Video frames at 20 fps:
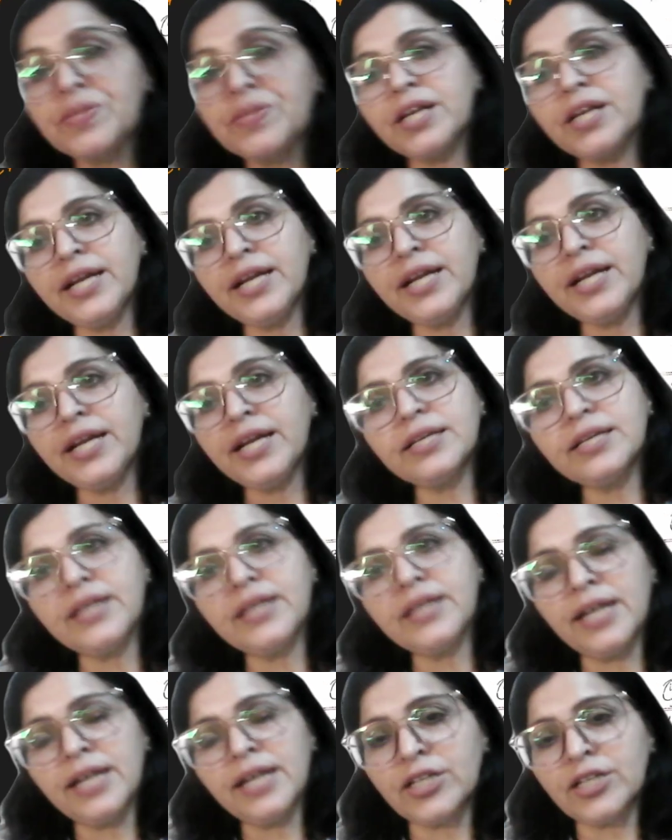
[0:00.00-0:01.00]

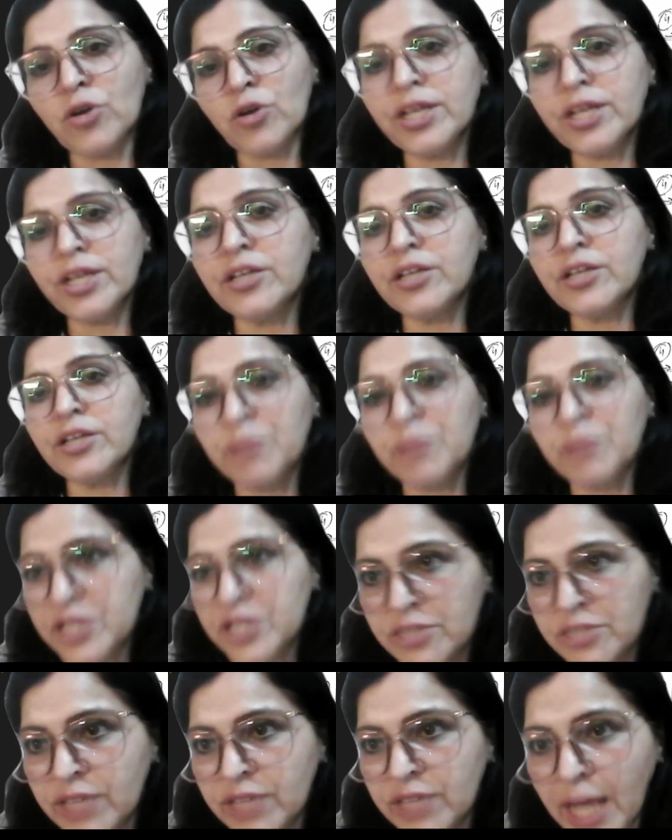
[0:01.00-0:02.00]
inter-electronic repulsion
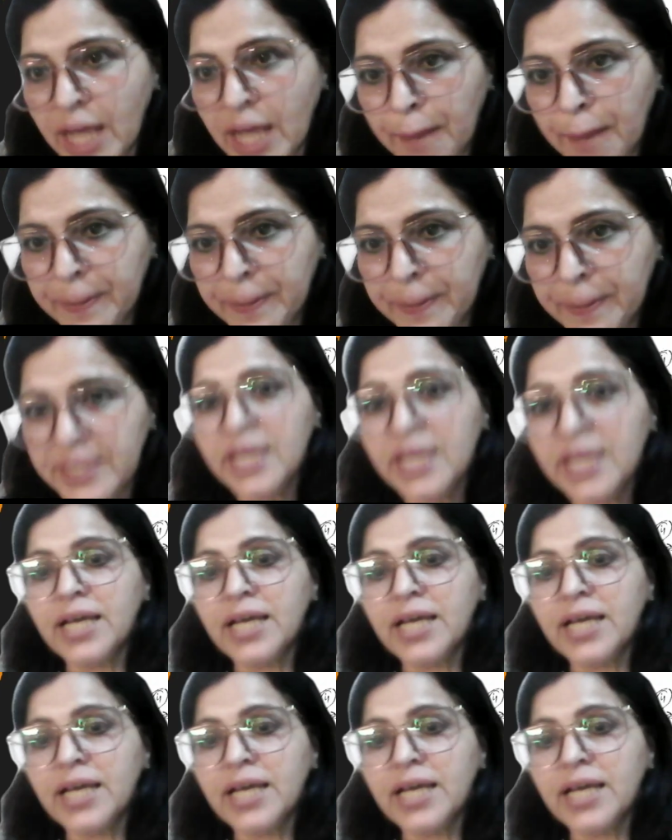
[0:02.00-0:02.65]
will happen